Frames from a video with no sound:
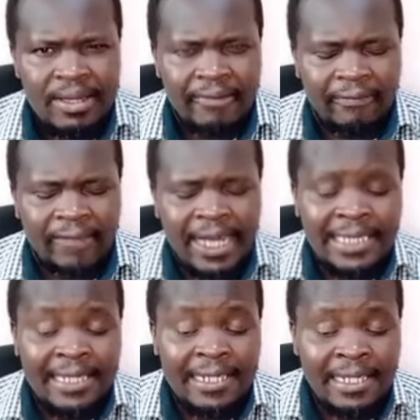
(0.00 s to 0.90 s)
that's
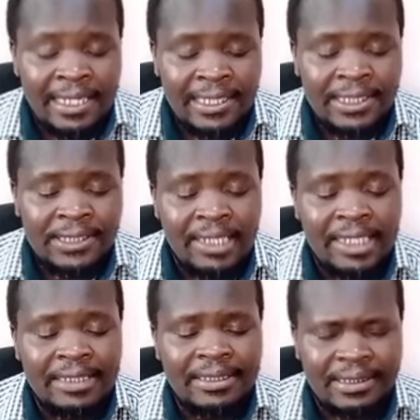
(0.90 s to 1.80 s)
an indication
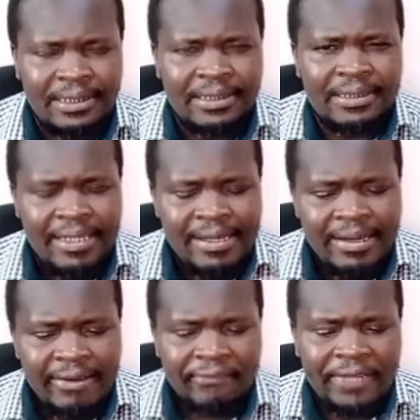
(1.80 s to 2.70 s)
that
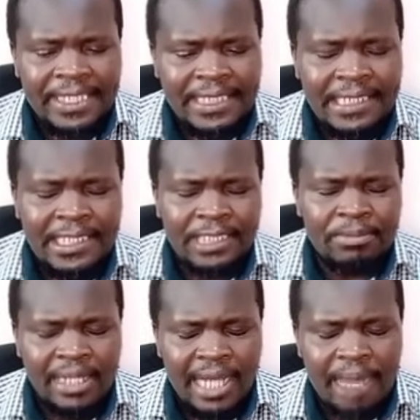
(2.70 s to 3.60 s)
the seat is
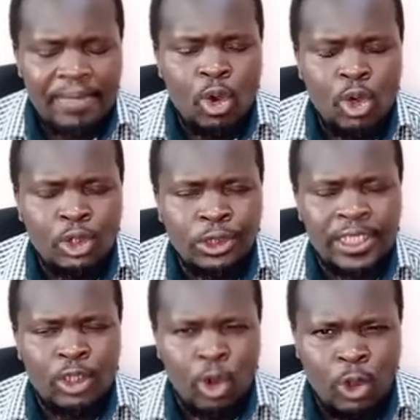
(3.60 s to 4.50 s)
becoming hot
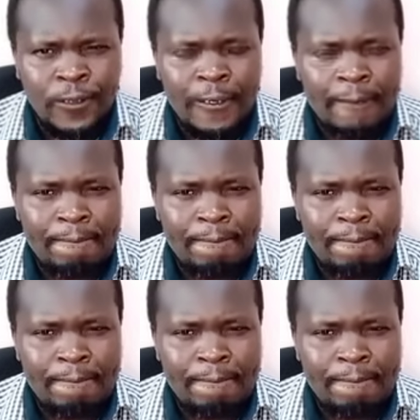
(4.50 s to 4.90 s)
and hotter,